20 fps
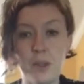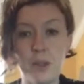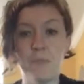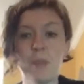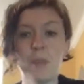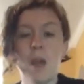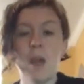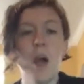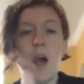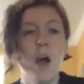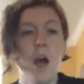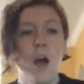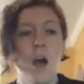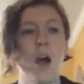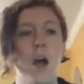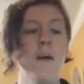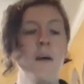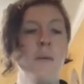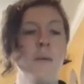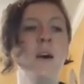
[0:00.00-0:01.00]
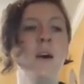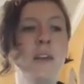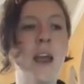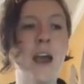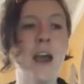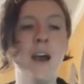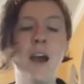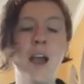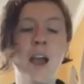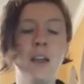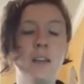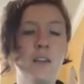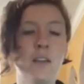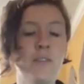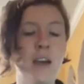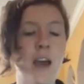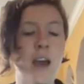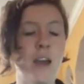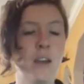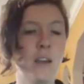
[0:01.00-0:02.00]
Yeah, I love
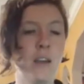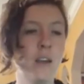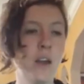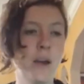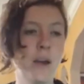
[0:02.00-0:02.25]
that.